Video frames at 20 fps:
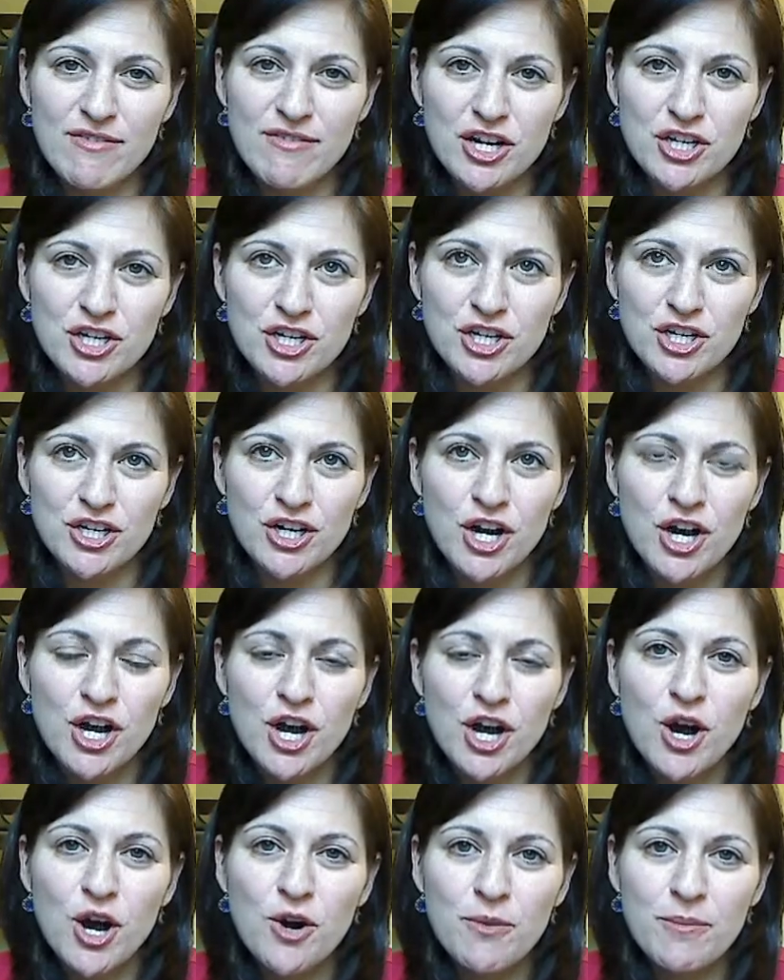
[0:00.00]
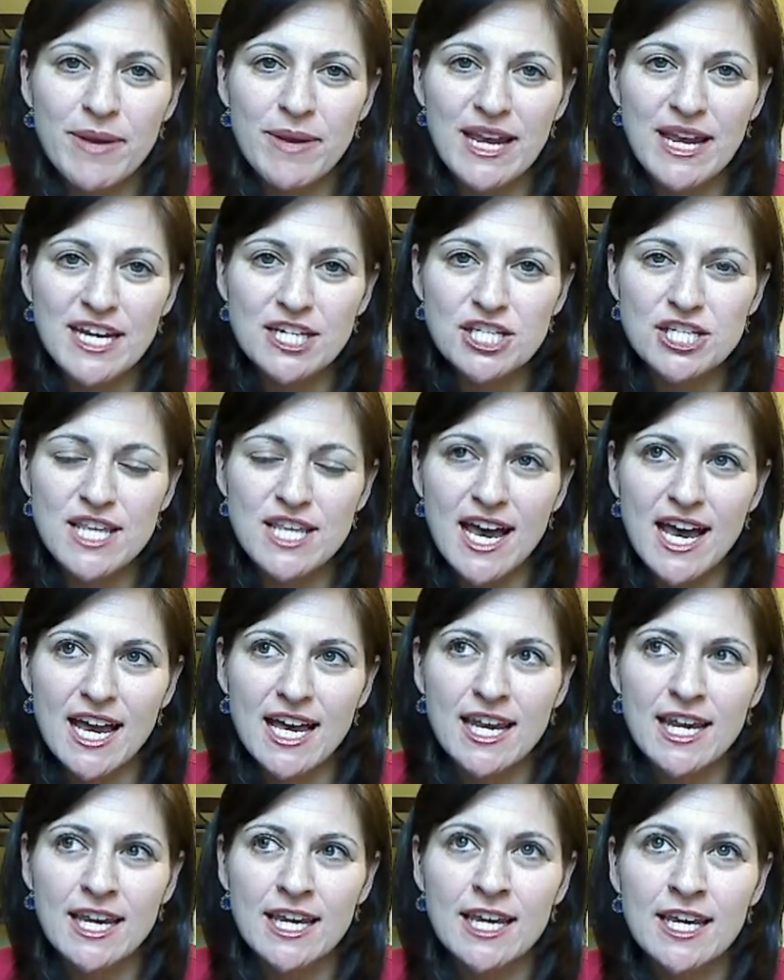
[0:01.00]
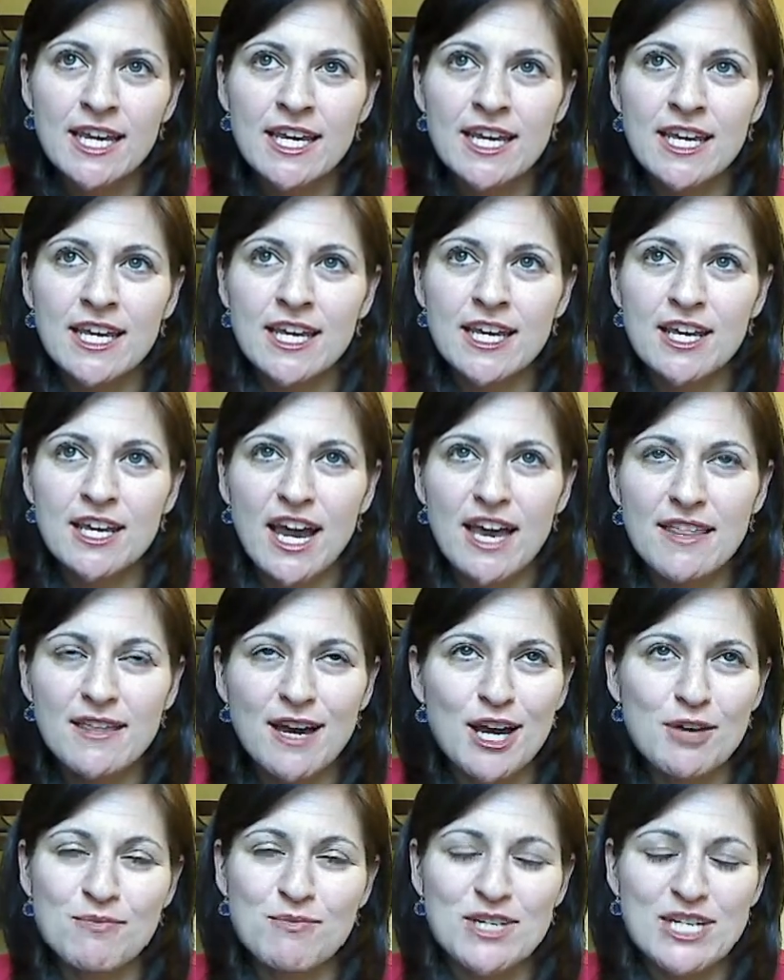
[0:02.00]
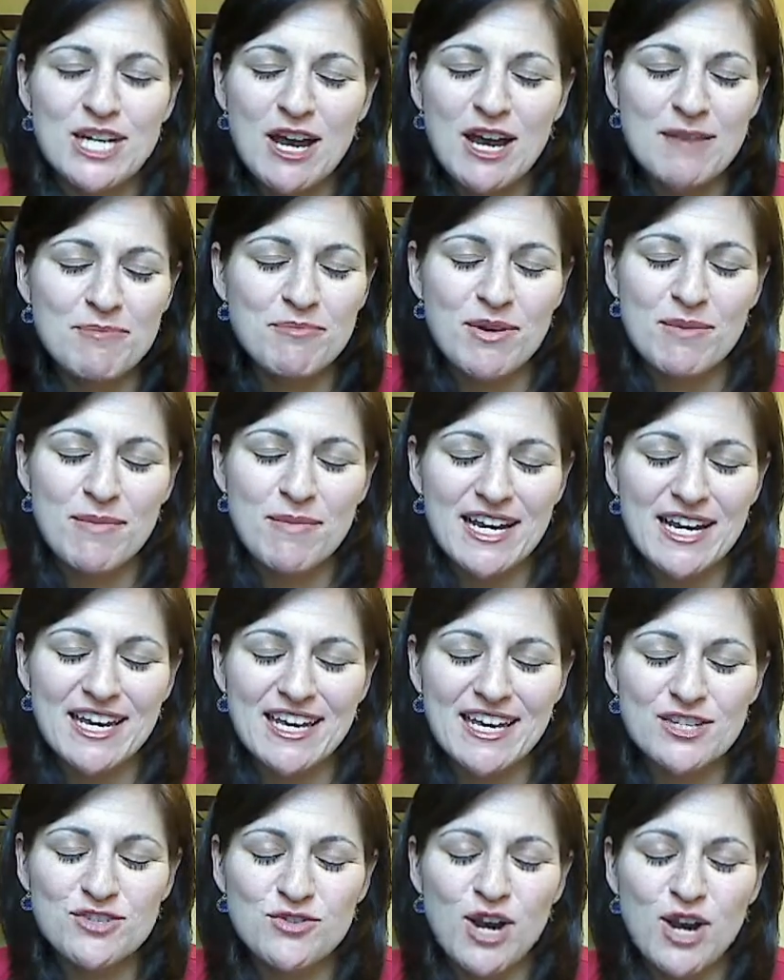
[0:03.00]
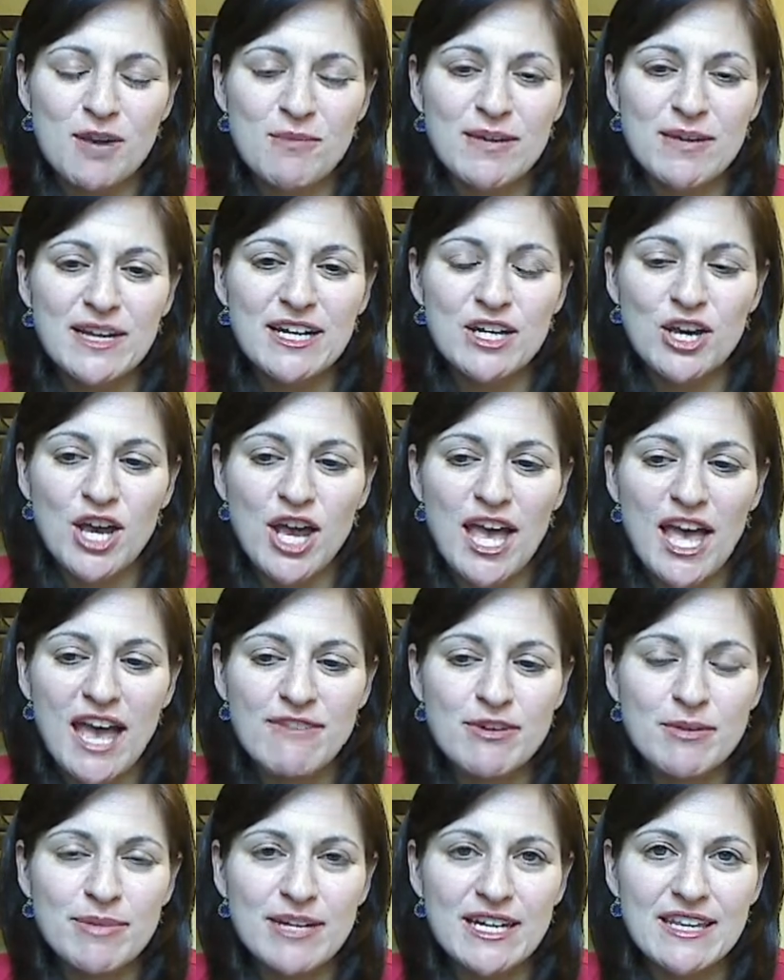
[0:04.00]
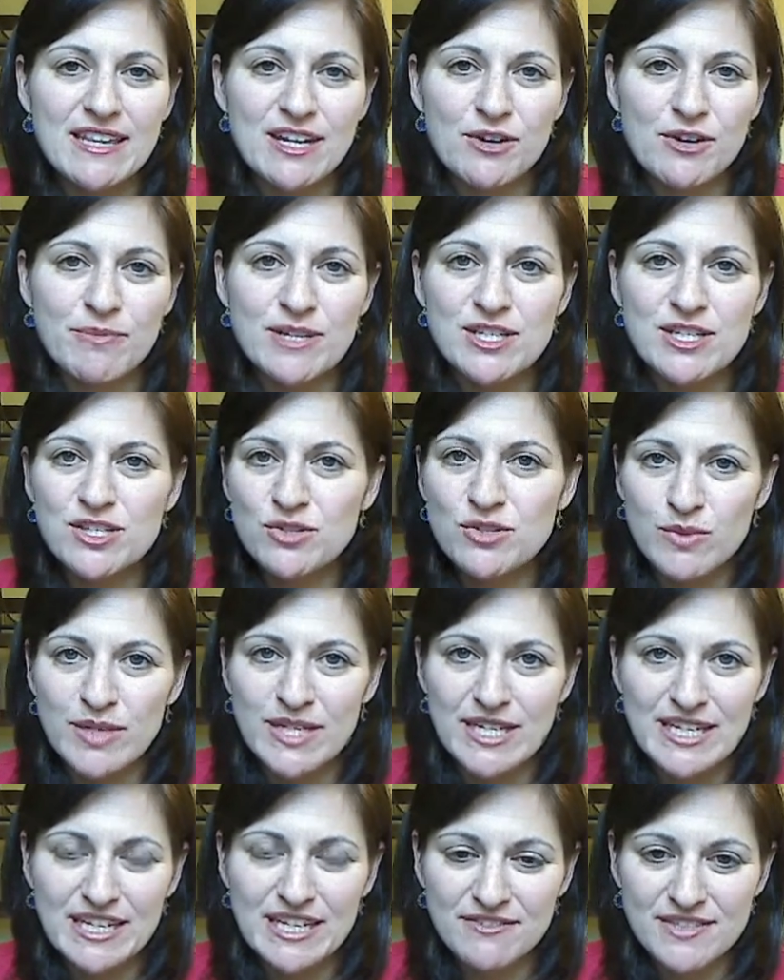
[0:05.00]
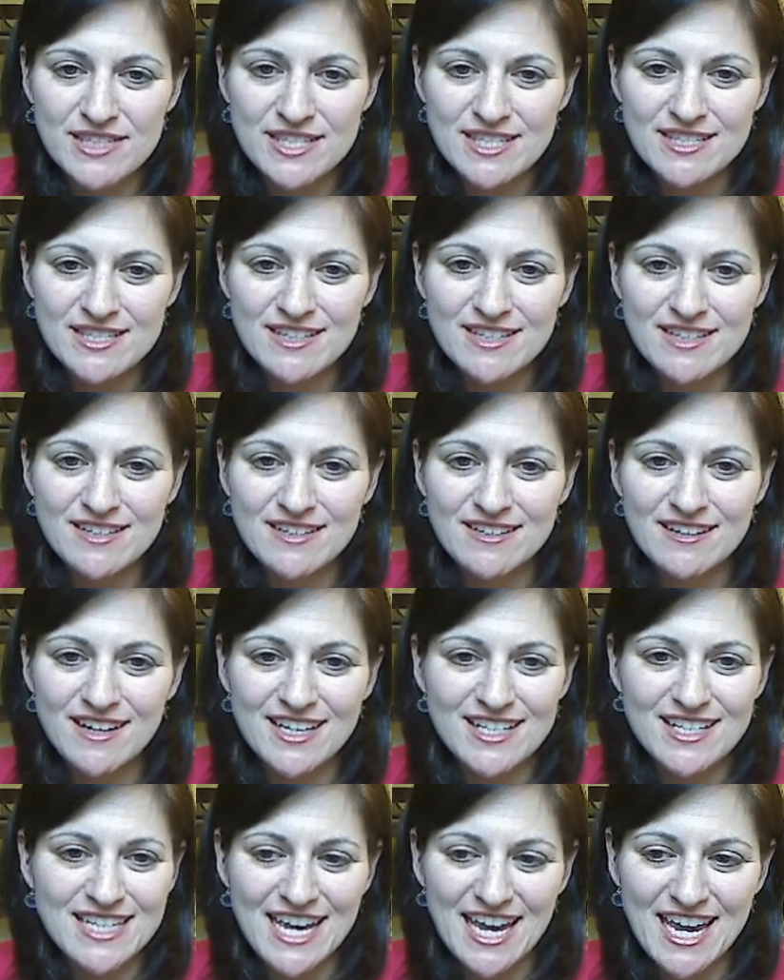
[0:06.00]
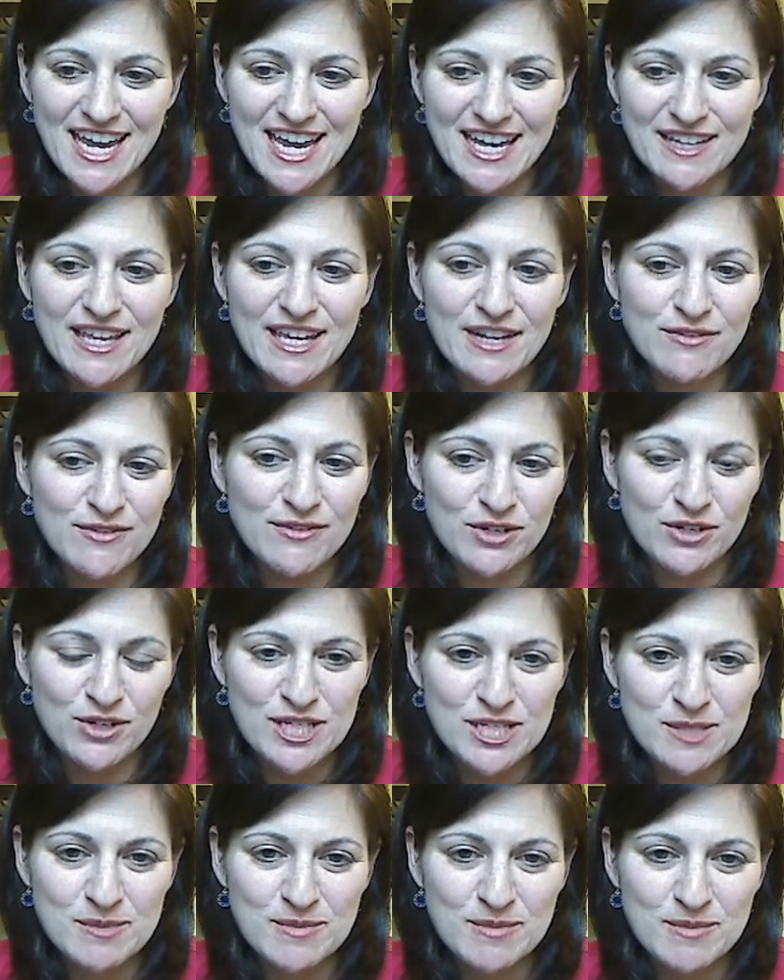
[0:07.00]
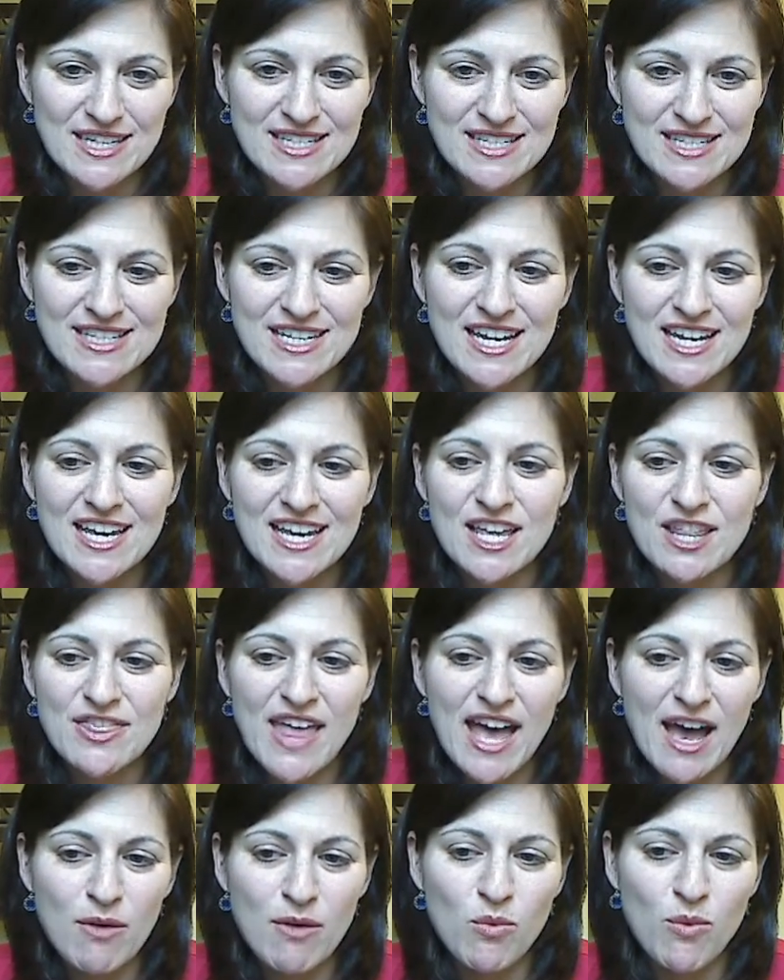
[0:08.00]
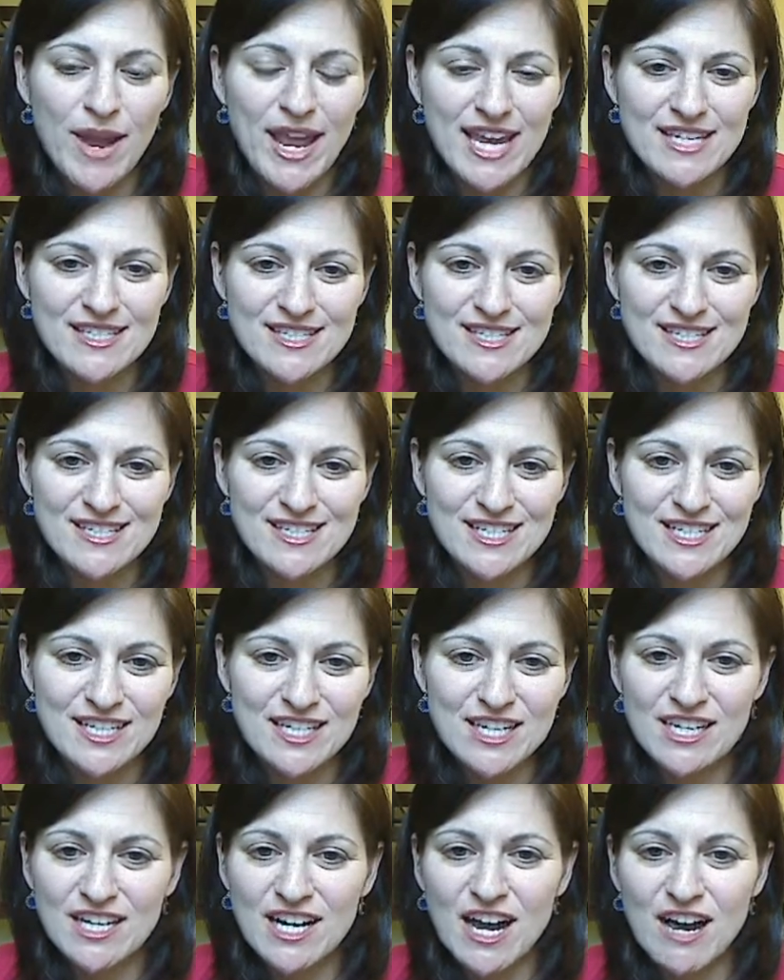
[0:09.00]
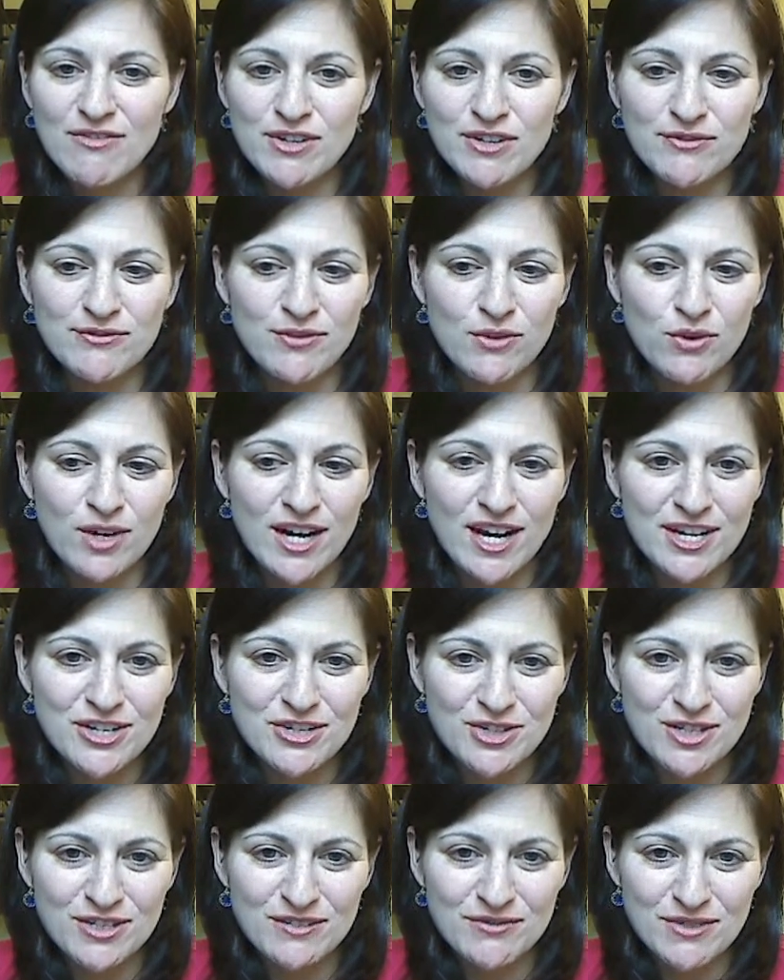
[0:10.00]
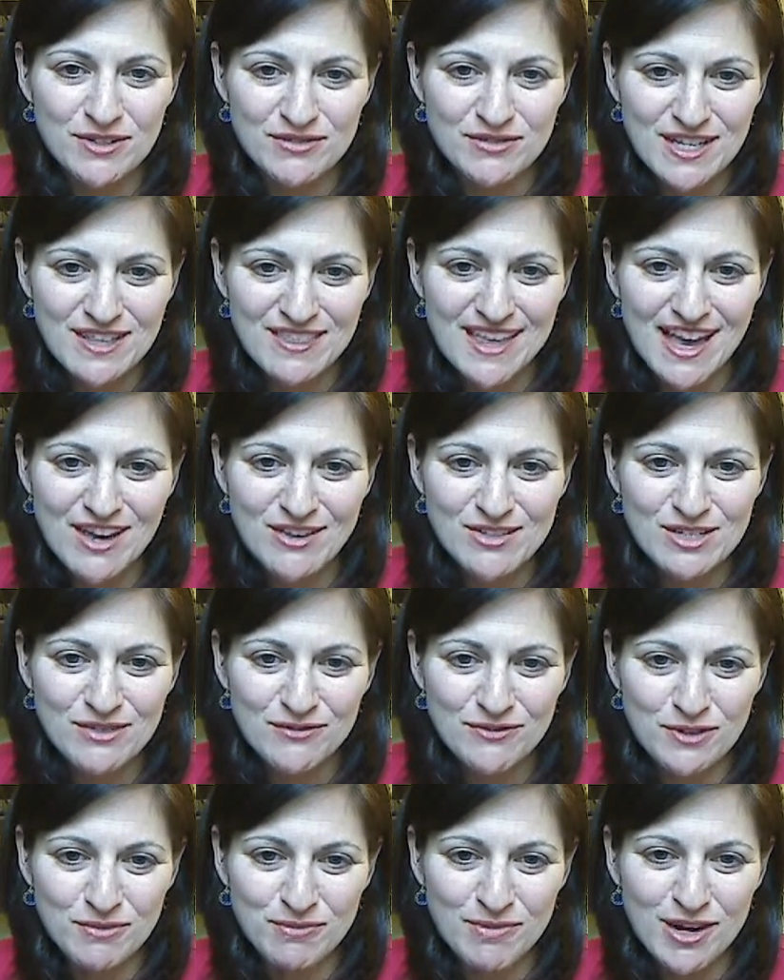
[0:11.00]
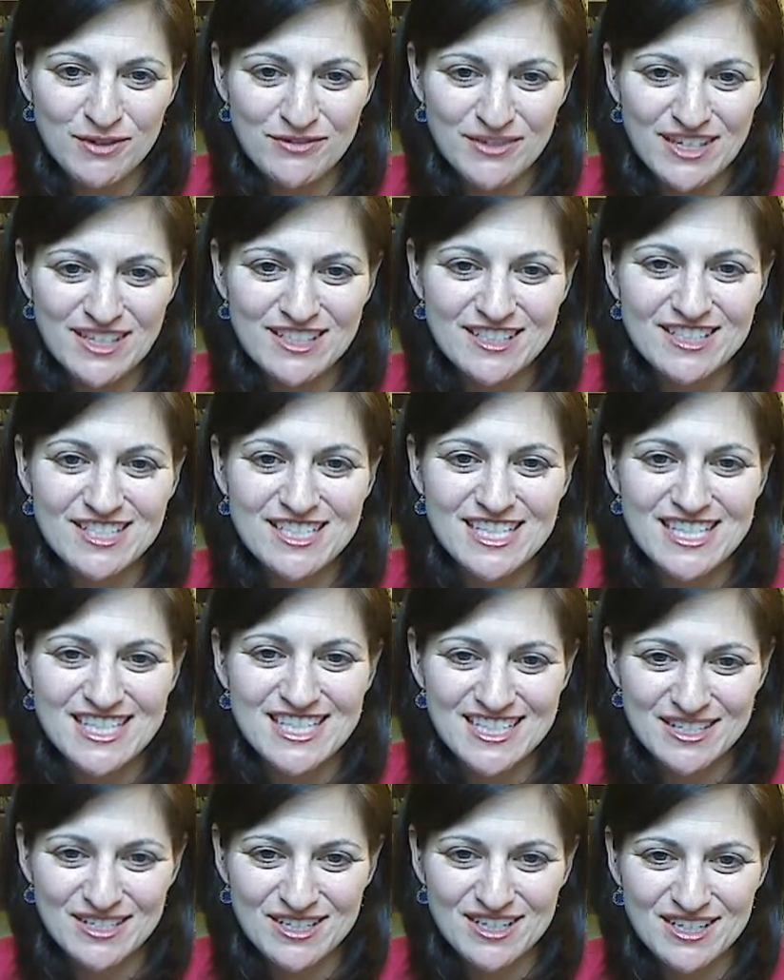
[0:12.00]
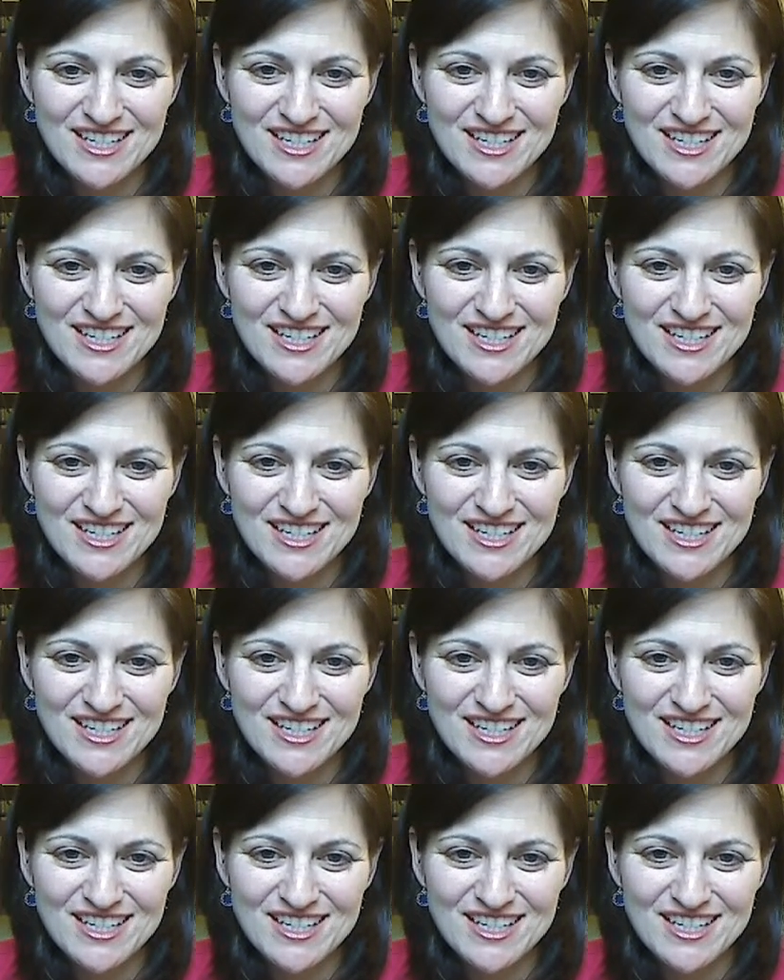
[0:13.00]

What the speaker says: right on your homepage that, I might get this wrong, but everybody that opens 3 gifts a day, like for Christmas, that waste can cover 450,000 football fields.